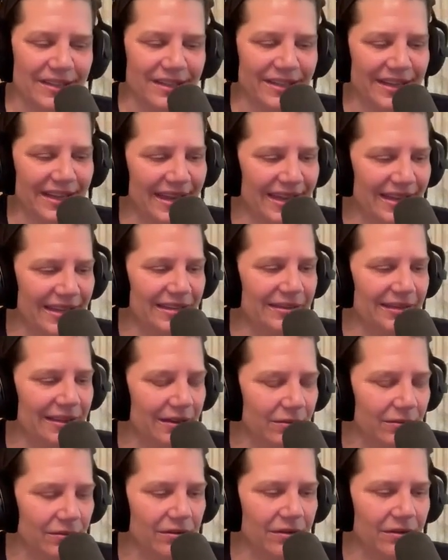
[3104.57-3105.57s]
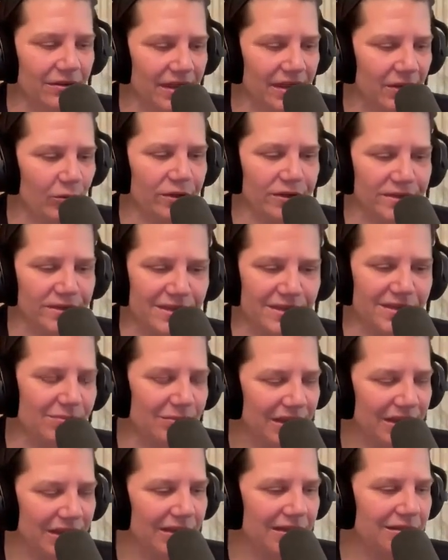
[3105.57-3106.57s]
Like, hey, like, okay, what does
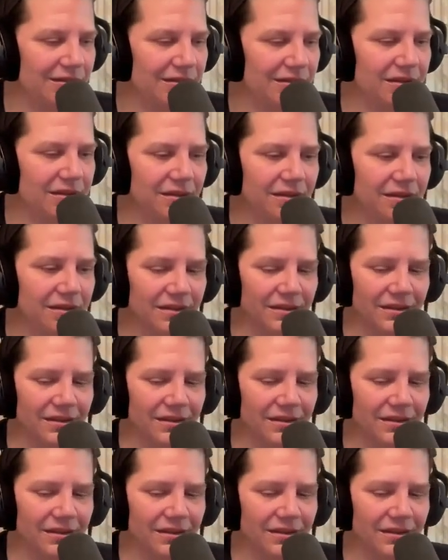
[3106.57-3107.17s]
this mean?